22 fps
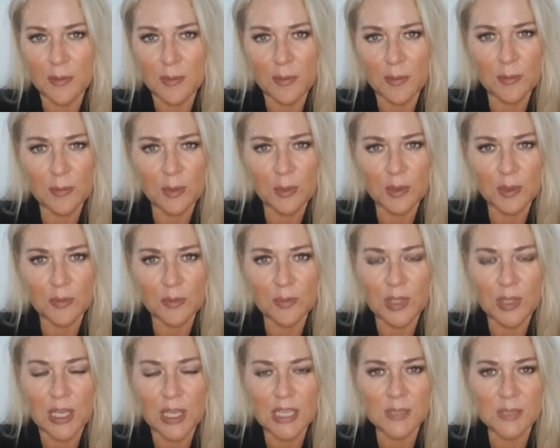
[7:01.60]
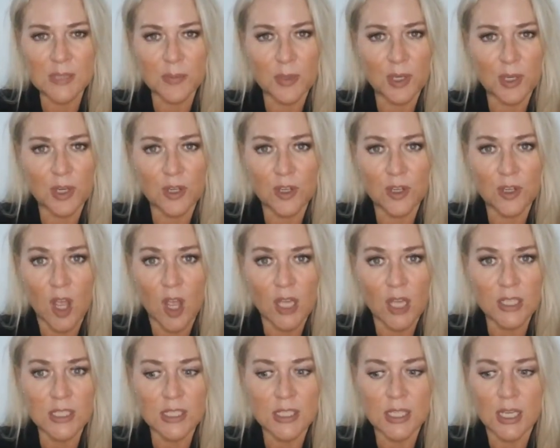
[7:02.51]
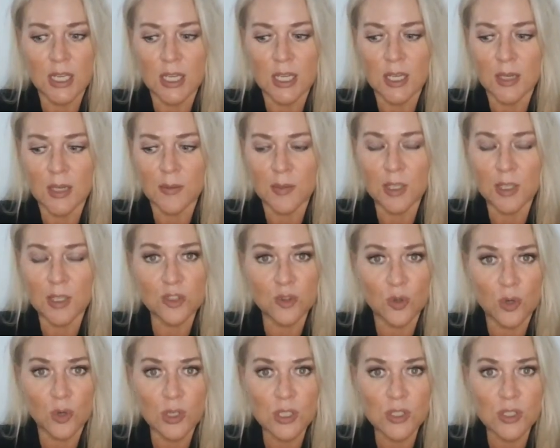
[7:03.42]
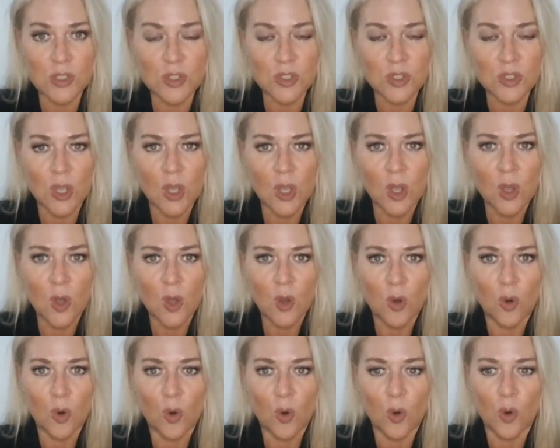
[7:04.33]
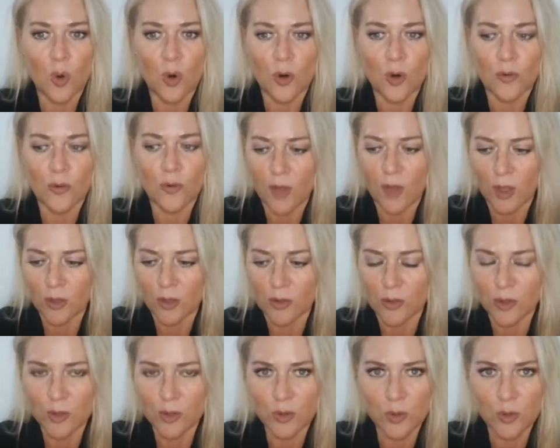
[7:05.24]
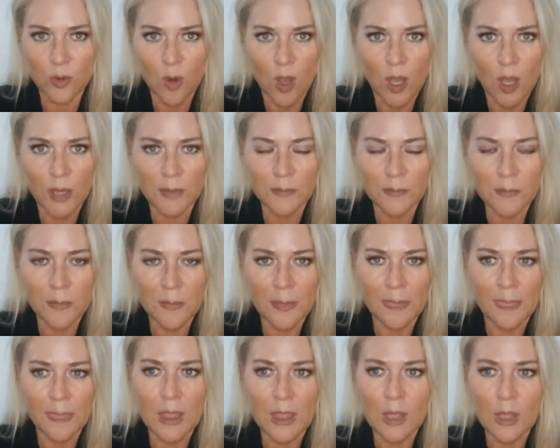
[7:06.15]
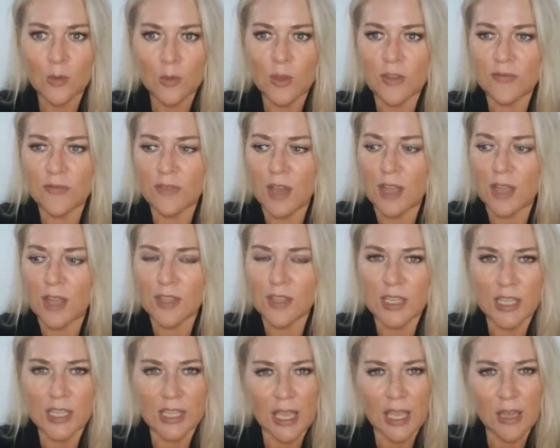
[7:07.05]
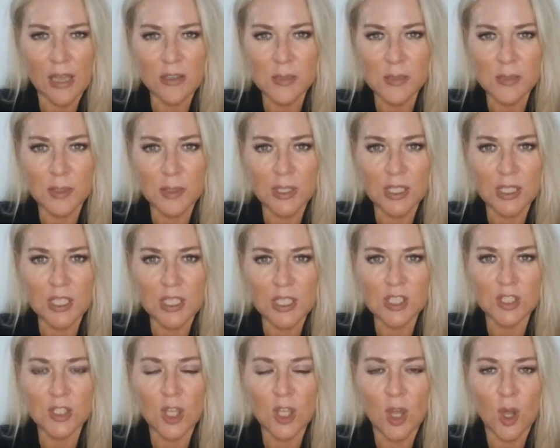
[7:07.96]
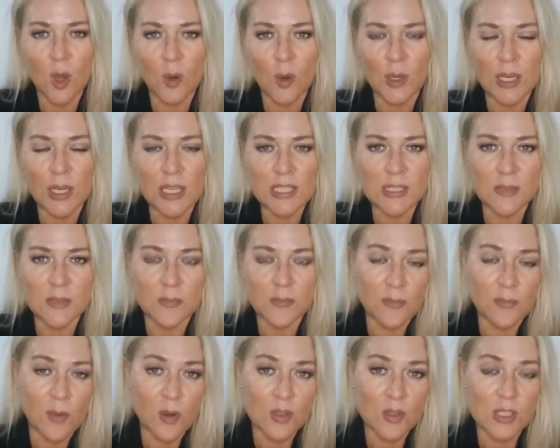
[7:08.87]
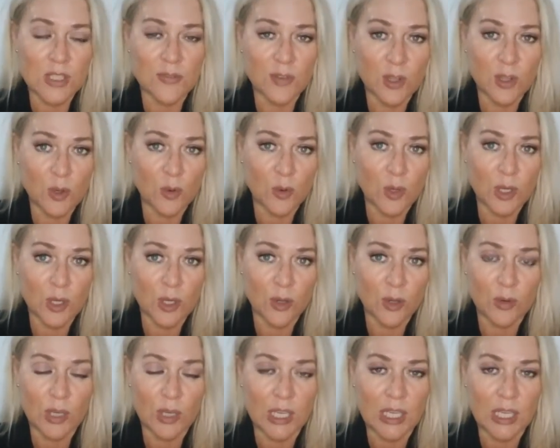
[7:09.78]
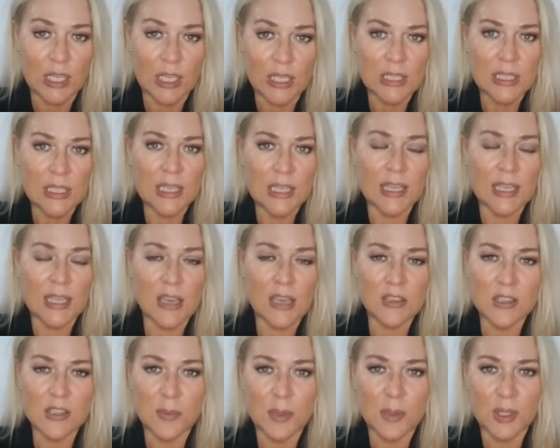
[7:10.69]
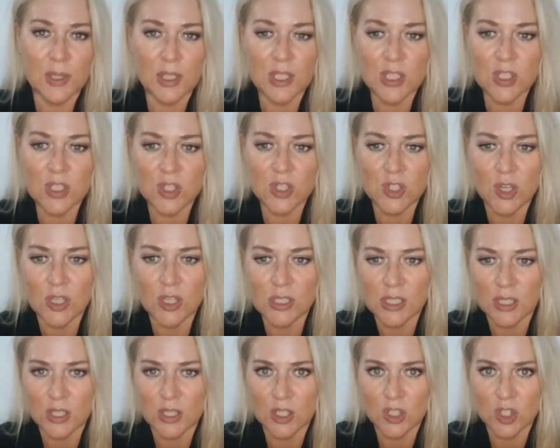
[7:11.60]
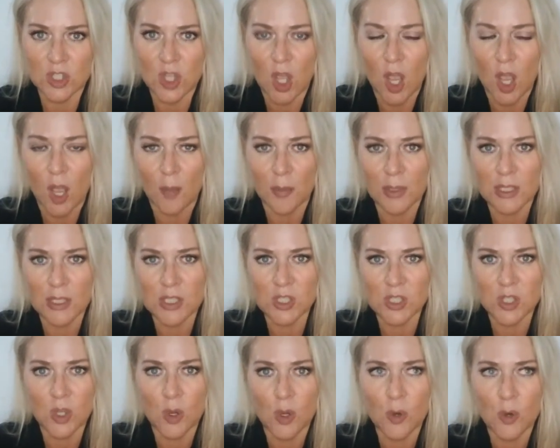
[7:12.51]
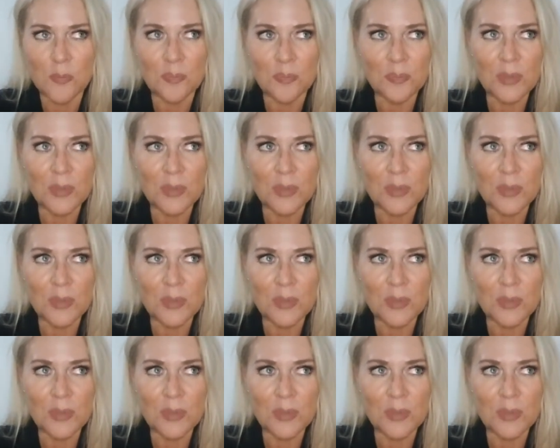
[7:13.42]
been put in place but are not endorsed or followed through on. We find that accountability is low, and as most of you would agree, accountability starts at the top. And so